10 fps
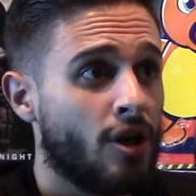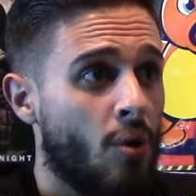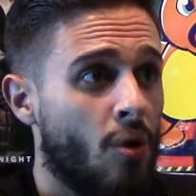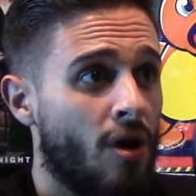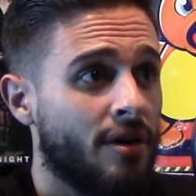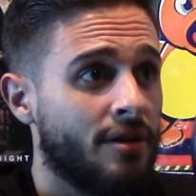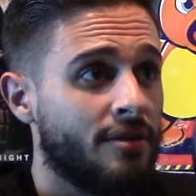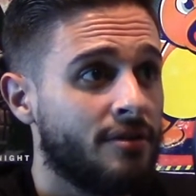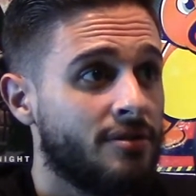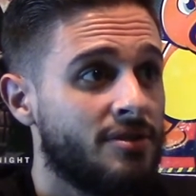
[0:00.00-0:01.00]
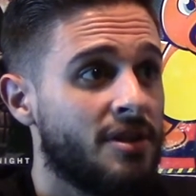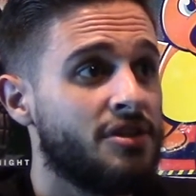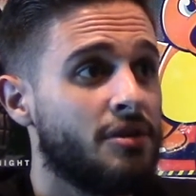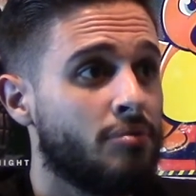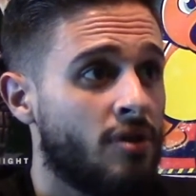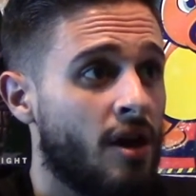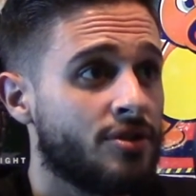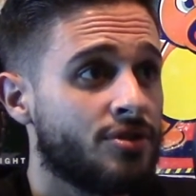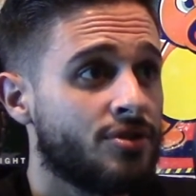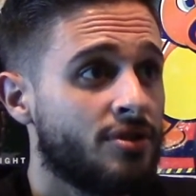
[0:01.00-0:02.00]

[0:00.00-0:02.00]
on Disney Plus.